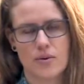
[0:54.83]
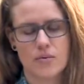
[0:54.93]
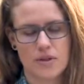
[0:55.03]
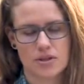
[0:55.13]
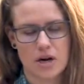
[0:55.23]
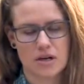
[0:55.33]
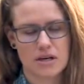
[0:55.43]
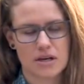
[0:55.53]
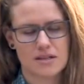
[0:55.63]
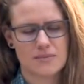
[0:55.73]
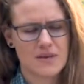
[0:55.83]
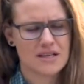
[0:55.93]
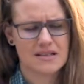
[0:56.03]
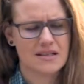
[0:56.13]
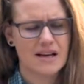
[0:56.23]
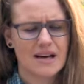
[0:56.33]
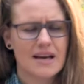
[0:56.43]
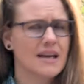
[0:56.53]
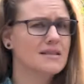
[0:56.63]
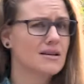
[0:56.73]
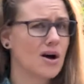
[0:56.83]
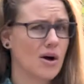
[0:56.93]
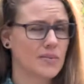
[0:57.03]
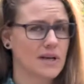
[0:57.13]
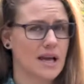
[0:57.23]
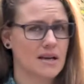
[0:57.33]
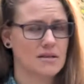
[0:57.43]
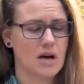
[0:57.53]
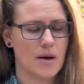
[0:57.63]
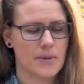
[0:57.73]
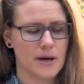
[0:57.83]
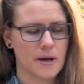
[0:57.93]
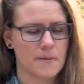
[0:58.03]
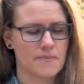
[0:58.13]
with darkness because it's a complicated topic.